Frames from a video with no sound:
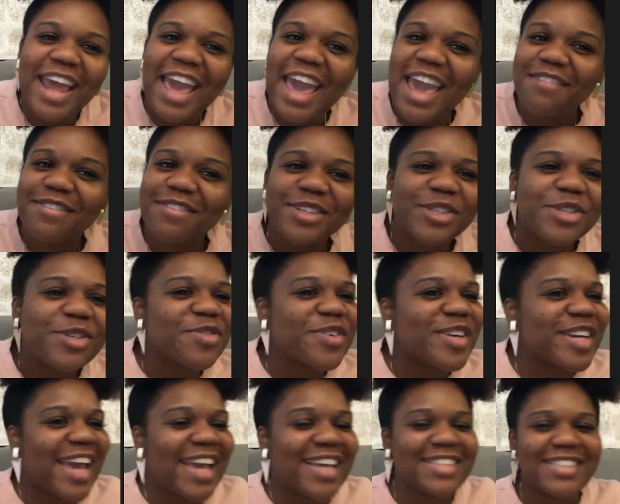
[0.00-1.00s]
Ava
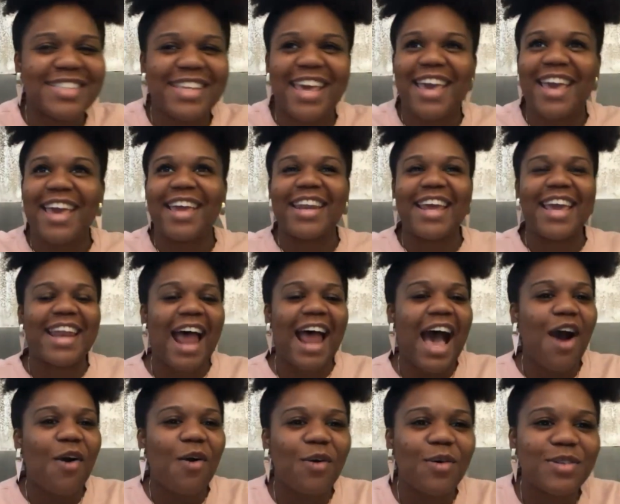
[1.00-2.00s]
DuVernay said, and I
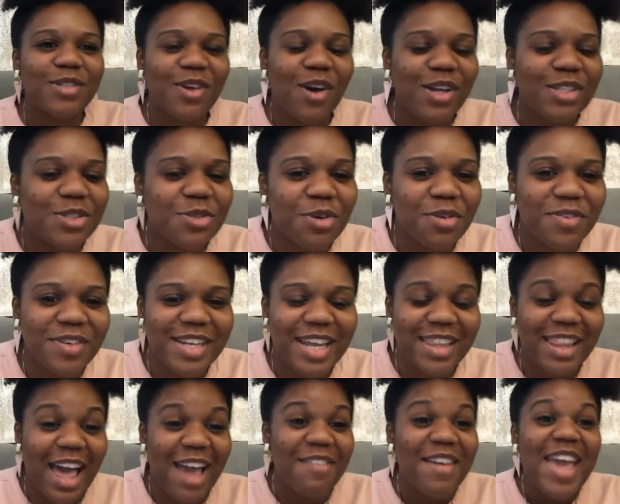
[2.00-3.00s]
hold on to it for day
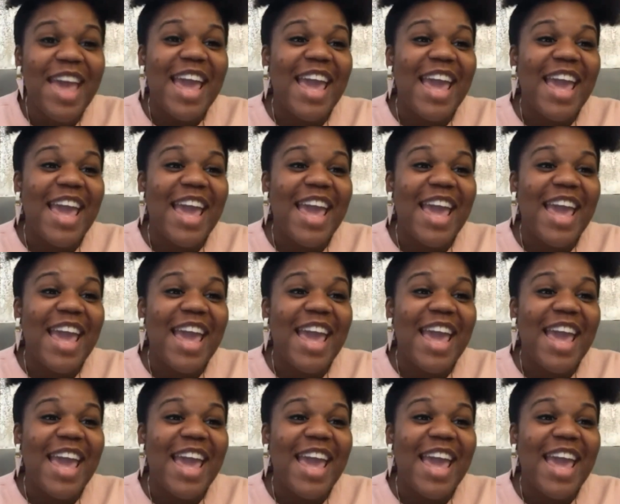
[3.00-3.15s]
life.